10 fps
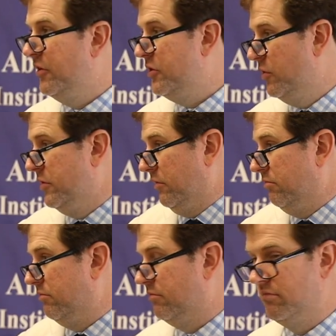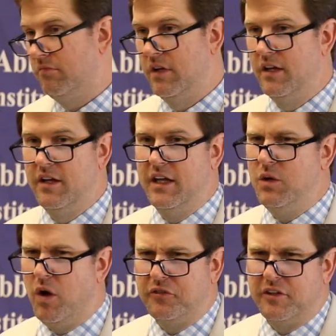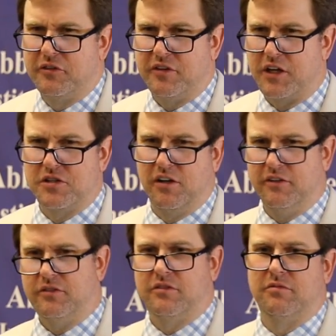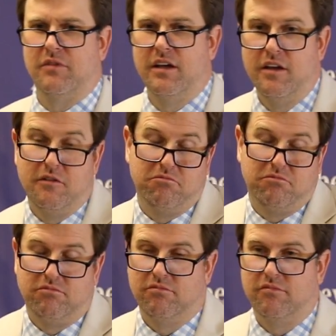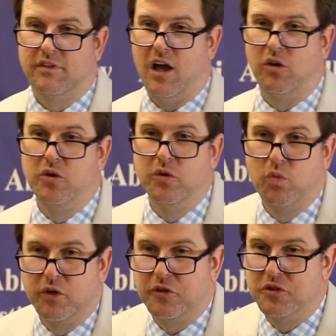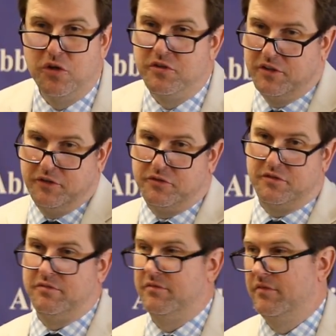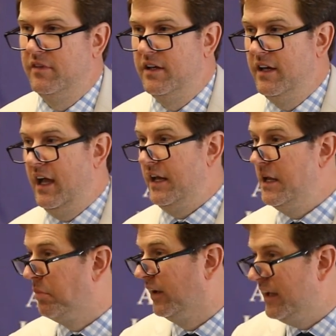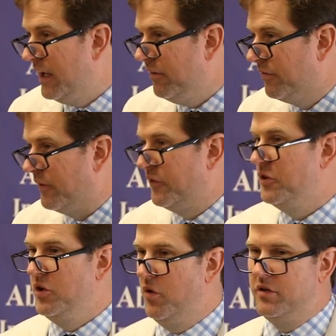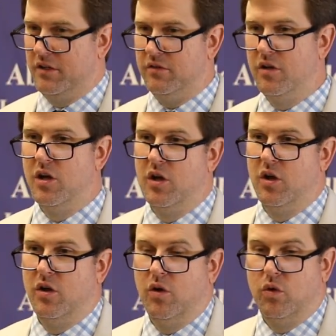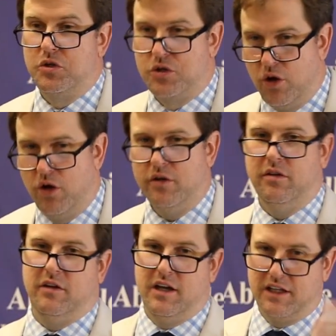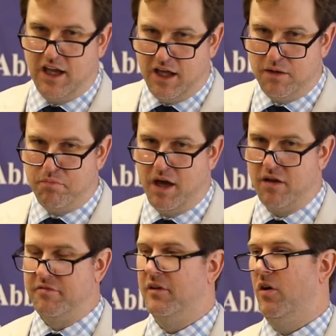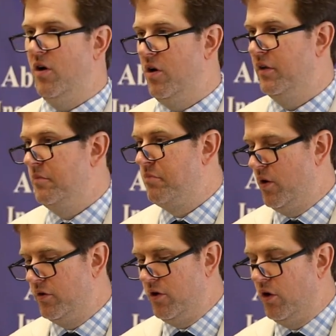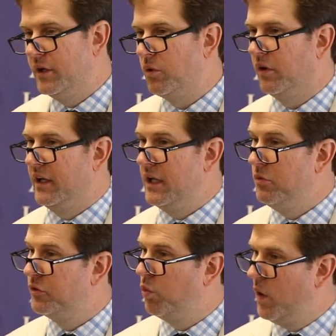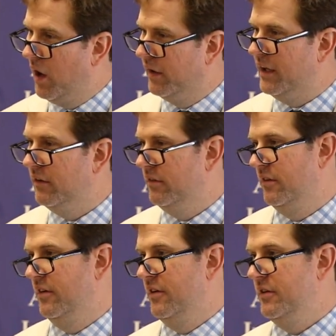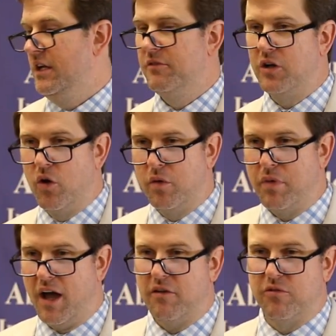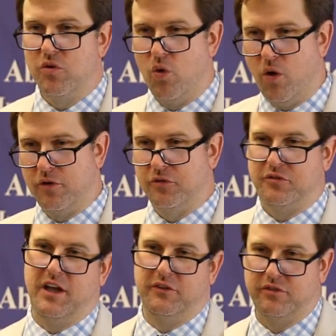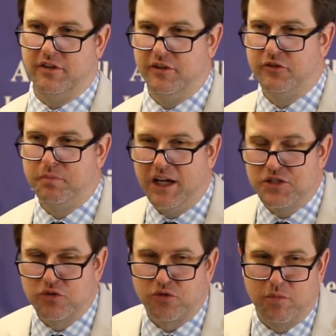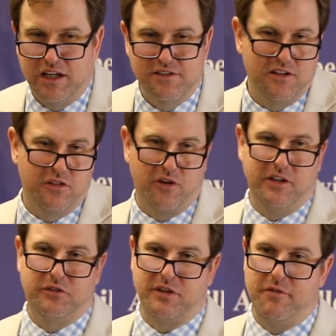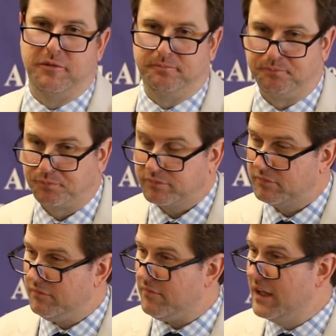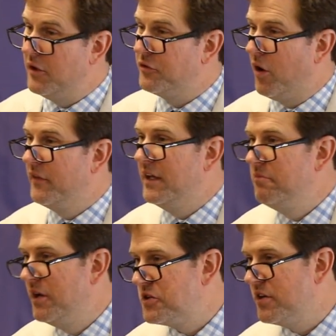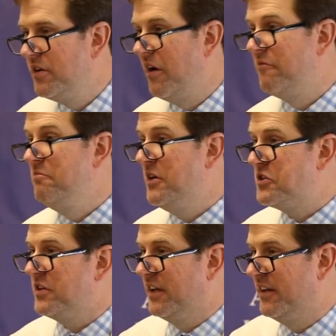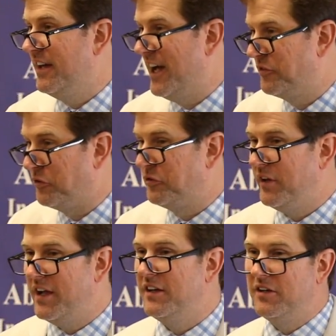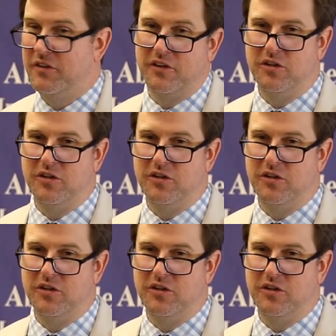the Union. He wasn't a sectionalist. Calhoun was a unionist. And he believed that the Union should, again, benefit all and burden all equally. And he was willing to even go to bat for northern states. So this speech is from 1837, and it's on the admission of Michigan as a state into the